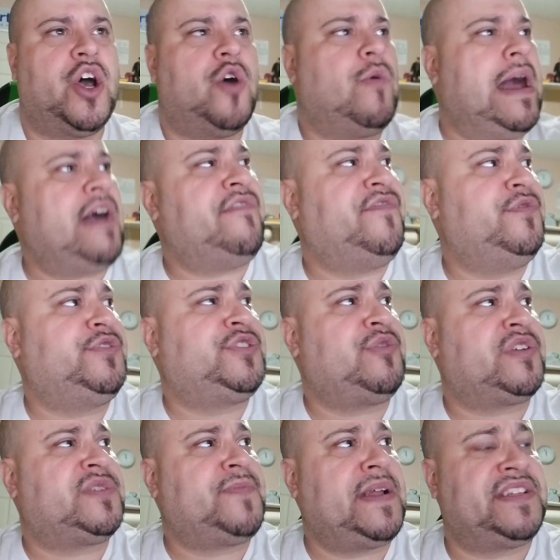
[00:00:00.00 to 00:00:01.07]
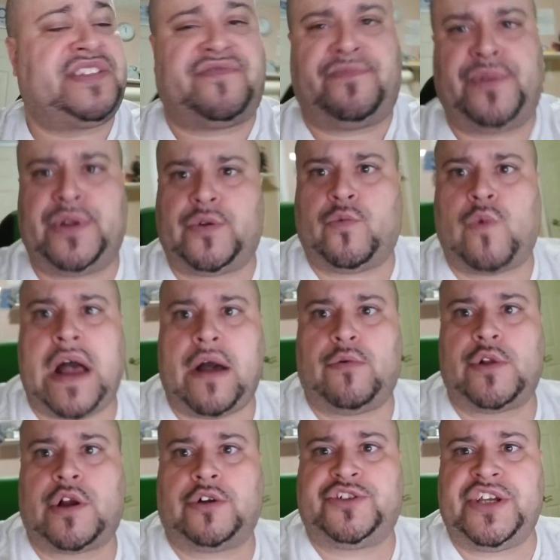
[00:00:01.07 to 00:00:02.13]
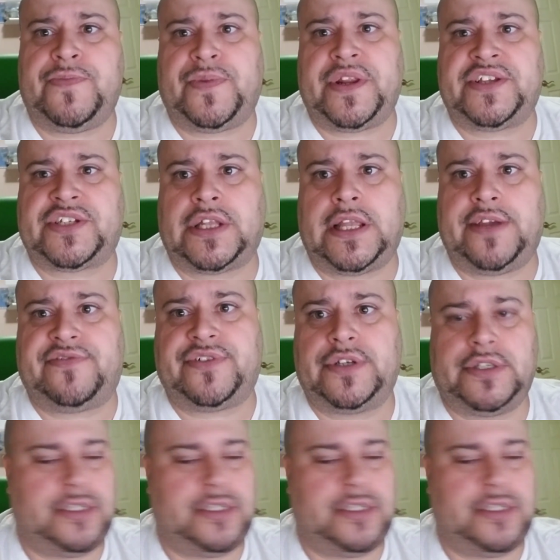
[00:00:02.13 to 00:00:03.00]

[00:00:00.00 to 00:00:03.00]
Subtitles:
Wow, food's so expensive, but wow, look how cheap it is to live.